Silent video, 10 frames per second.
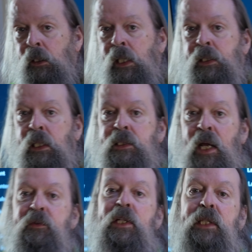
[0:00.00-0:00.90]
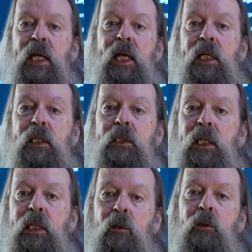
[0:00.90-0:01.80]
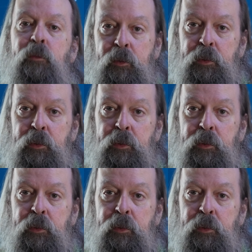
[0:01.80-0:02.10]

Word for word: It does everything the old one